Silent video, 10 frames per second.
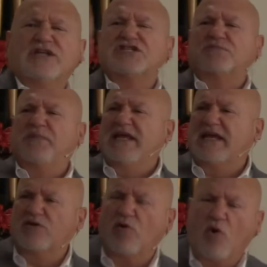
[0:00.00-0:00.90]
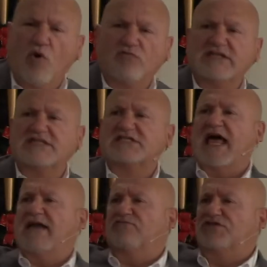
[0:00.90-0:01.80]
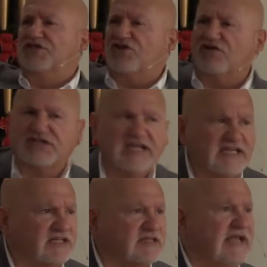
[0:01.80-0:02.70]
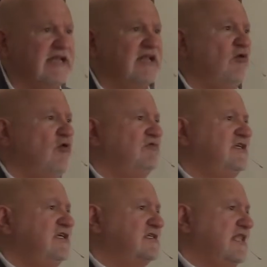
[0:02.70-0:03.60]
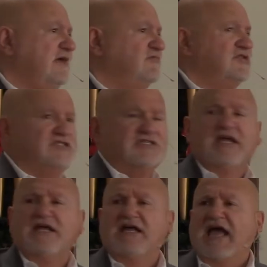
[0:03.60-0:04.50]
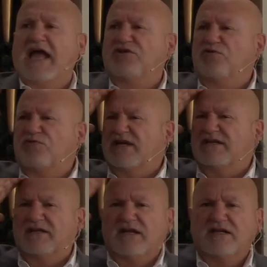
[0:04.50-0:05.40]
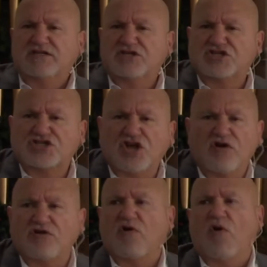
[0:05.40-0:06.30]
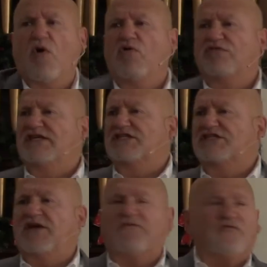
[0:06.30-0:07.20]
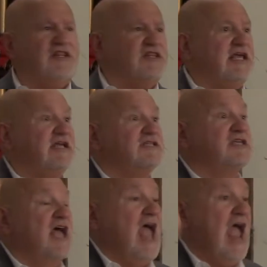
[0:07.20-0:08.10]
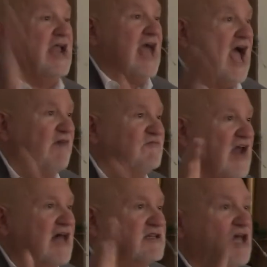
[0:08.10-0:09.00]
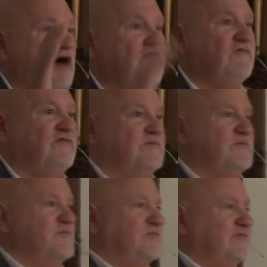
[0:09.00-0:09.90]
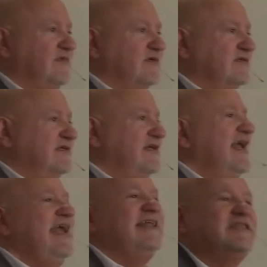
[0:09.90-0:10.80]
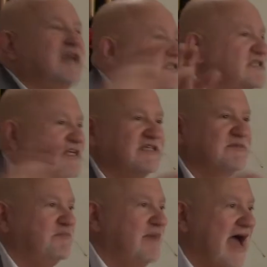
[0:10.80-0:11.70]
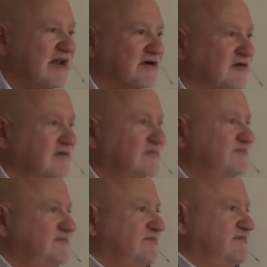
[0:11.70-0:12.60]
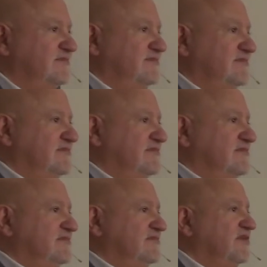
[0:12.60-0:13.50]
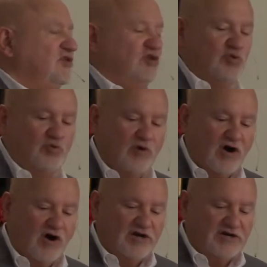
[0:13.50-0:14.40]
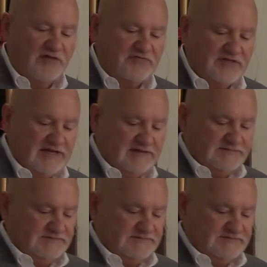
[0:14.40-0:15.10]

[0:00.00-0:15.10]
speak in all these languages, articulate in all these languages, and you can discern all these different things and have not love, it doesn't matter. You are nothing.